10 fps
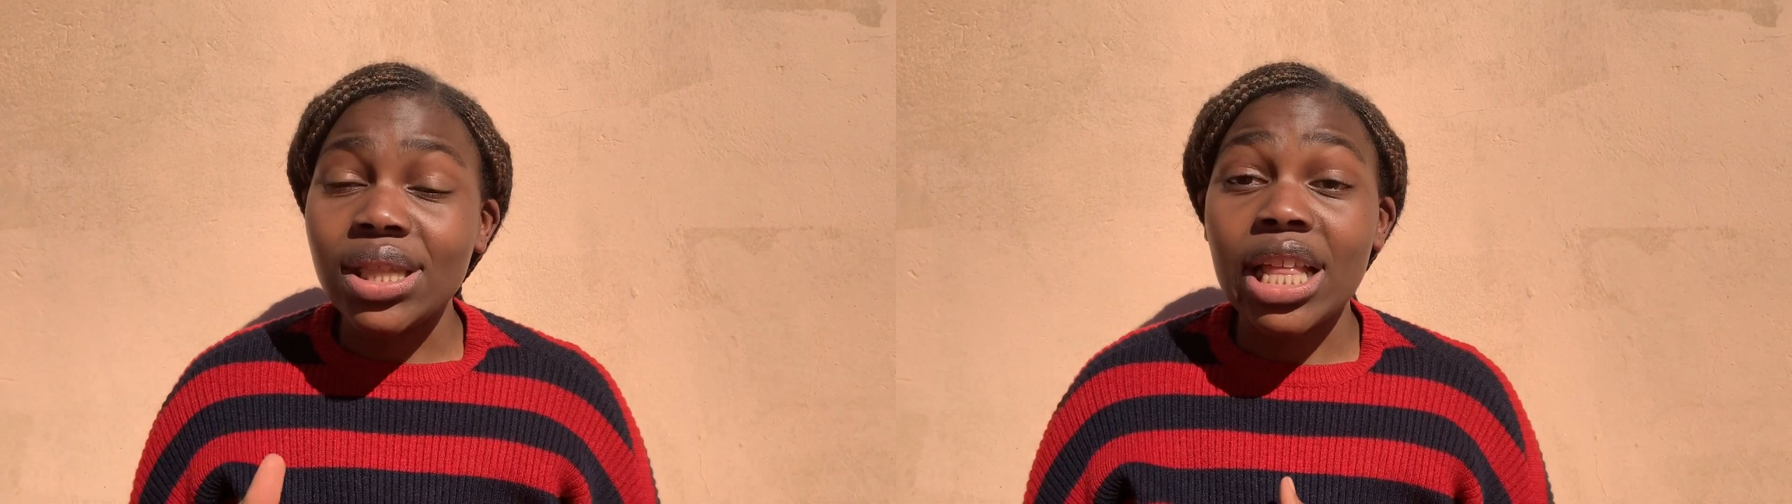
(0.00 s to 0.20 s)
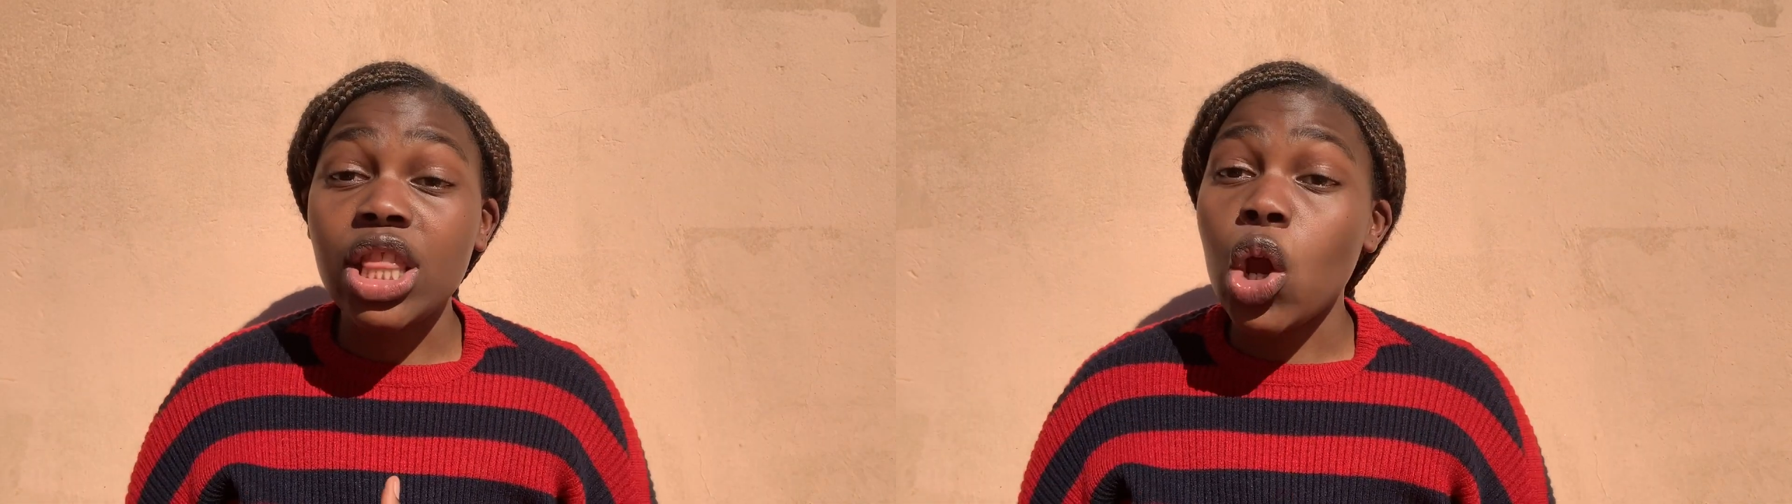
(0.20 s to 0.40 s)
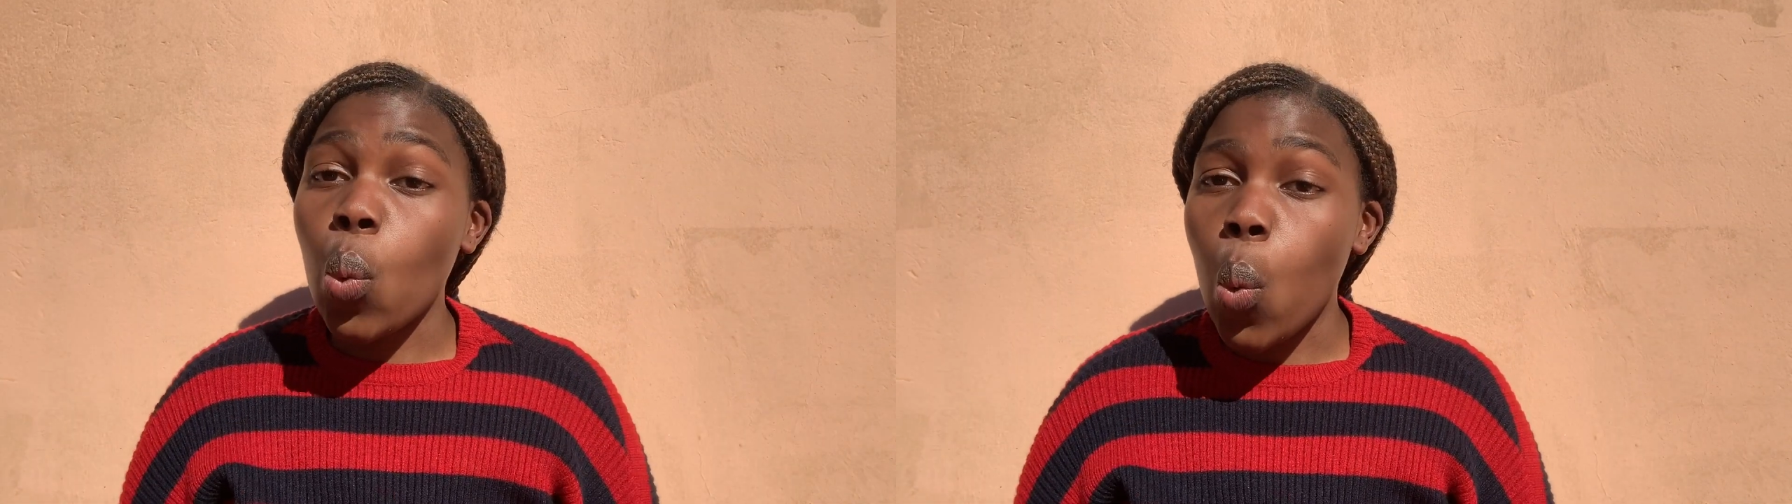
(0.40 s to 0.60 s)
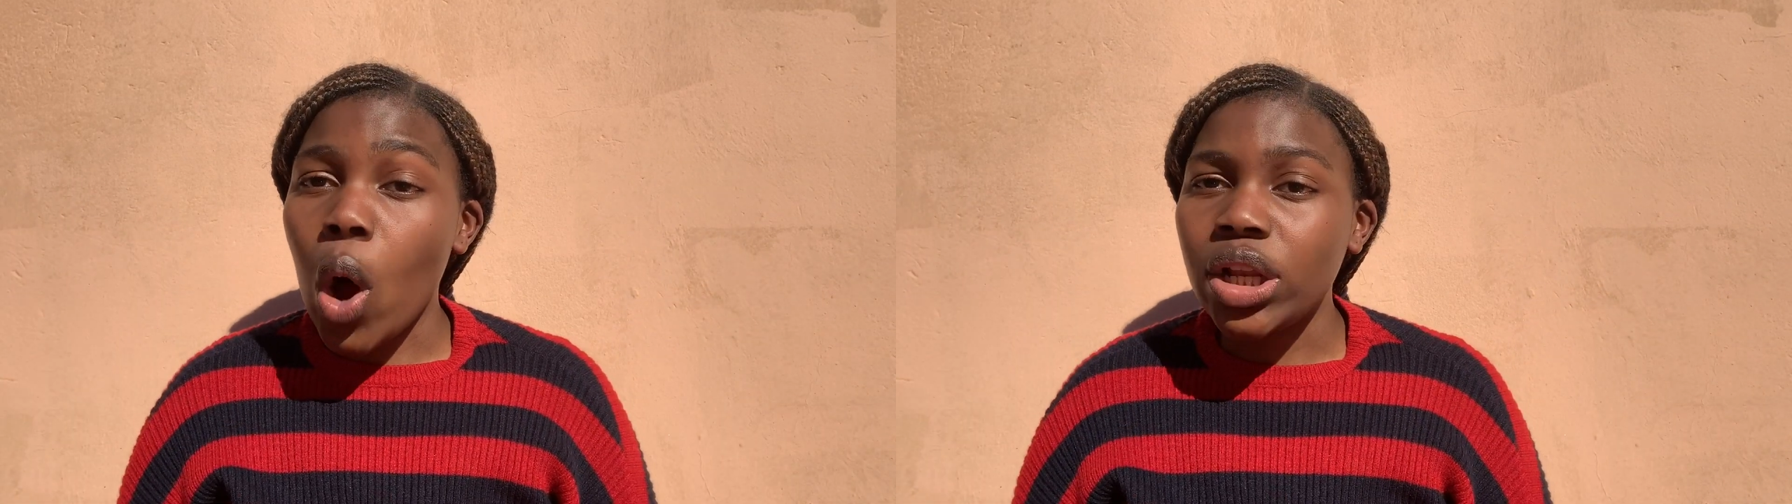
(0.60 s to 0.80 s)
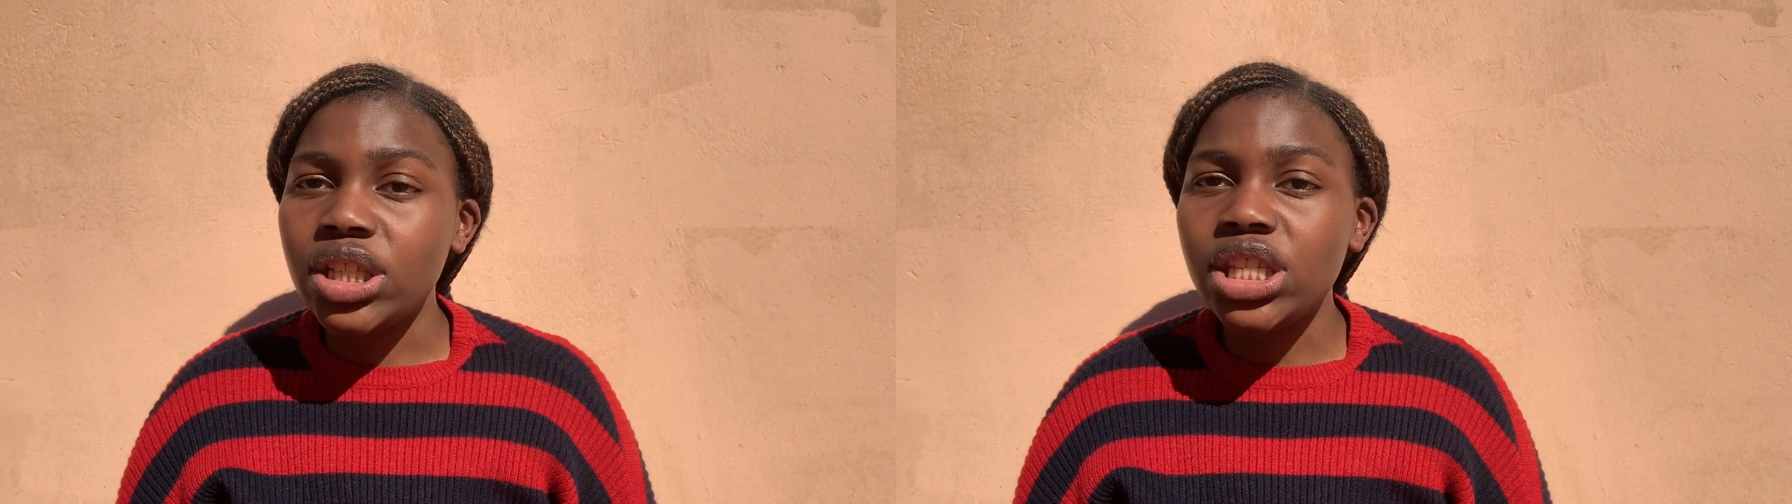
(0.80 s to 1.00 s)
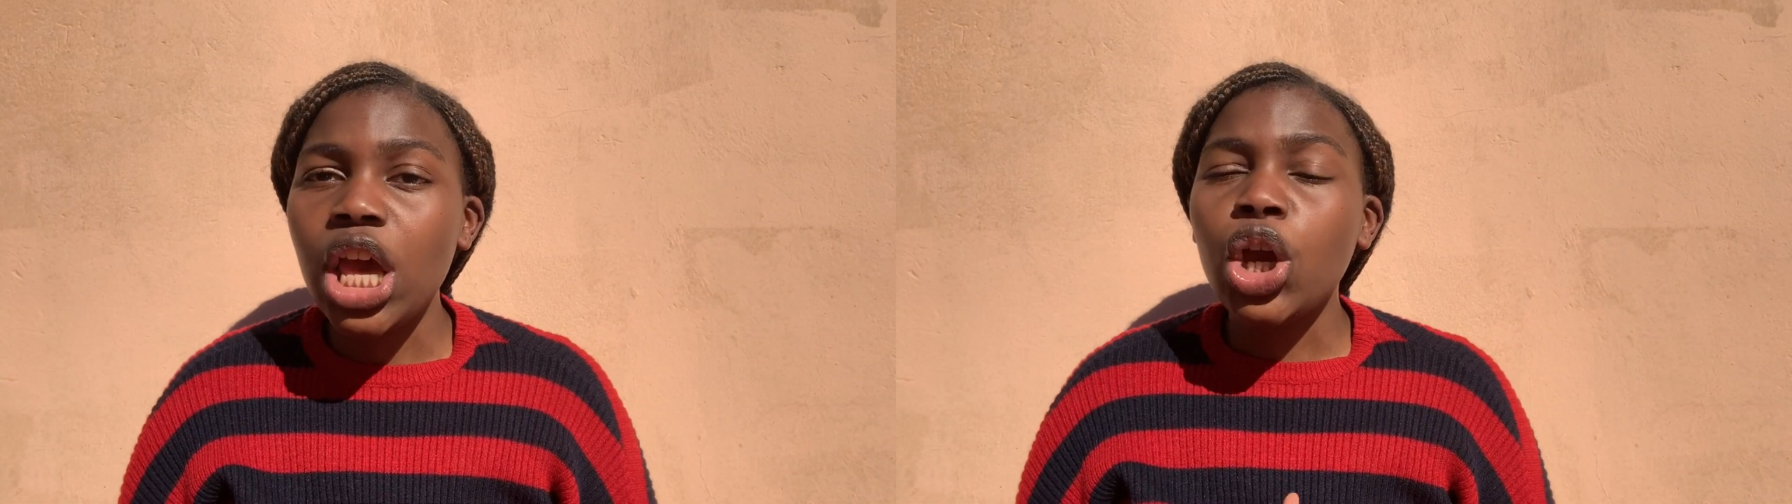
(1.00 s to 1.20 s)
that they want,